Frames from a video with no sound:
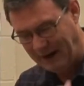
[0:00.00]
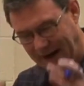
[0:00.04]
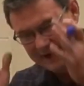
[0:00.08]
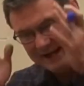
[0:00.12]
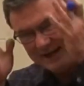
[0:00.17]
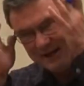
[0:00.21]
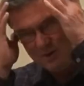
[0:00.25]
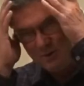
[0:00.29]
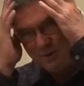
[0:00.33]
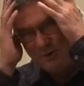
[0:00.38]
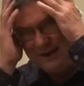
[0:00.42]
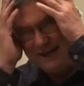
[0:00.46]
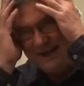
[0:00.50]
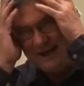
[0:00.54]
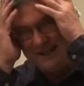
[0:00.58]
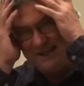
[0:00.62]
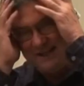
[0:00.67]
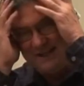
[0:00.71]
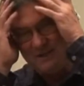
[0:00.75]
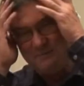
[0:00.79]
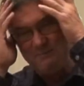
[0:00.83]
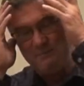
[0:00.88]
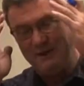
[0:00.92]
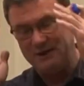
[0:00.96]
I can create
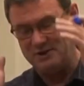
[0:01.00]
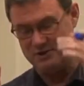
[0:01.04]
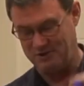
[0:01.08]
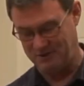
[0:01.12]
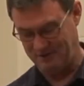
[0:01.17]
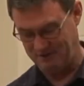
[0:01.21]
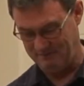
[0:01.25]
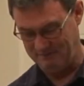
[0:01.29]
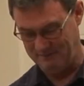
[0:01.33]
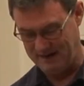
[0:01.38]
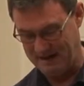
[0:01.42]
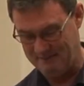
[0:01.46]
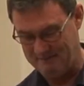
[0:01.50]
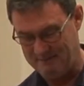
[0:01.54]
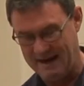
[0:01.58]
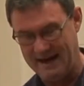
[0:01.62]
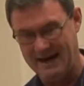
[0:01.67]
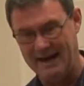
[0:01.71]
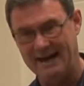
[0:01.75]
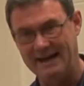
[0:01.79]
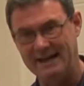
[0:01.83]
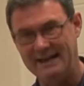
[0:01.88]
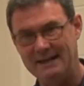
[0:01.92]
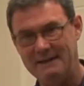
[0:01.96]
this picture in my
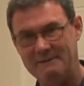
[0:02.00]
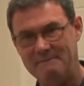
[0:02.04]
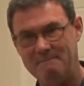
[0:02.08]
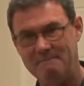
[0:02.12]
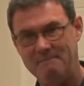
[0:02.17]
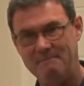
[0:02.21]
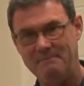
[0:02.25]
mind?"